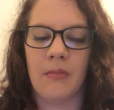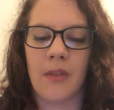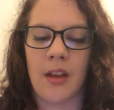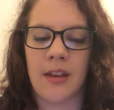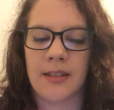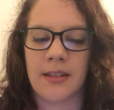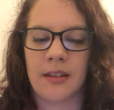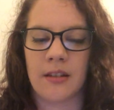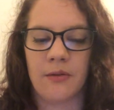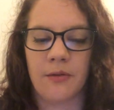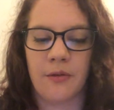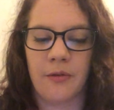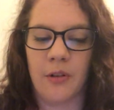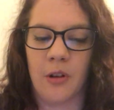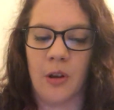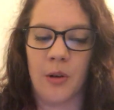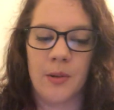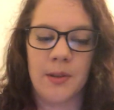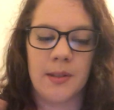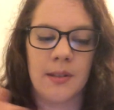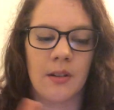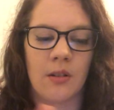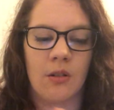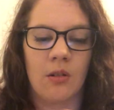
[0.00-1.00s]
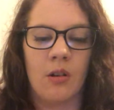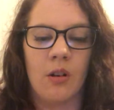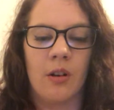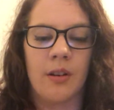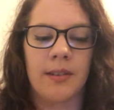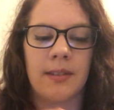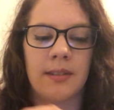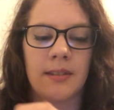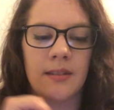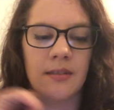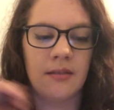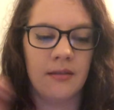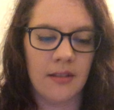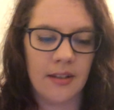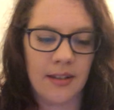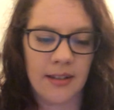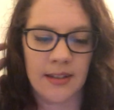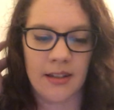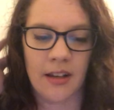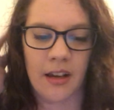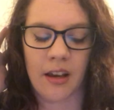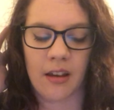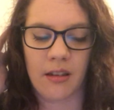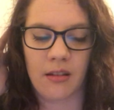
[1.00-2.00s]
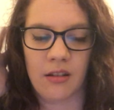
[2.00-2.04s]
as it floats across this,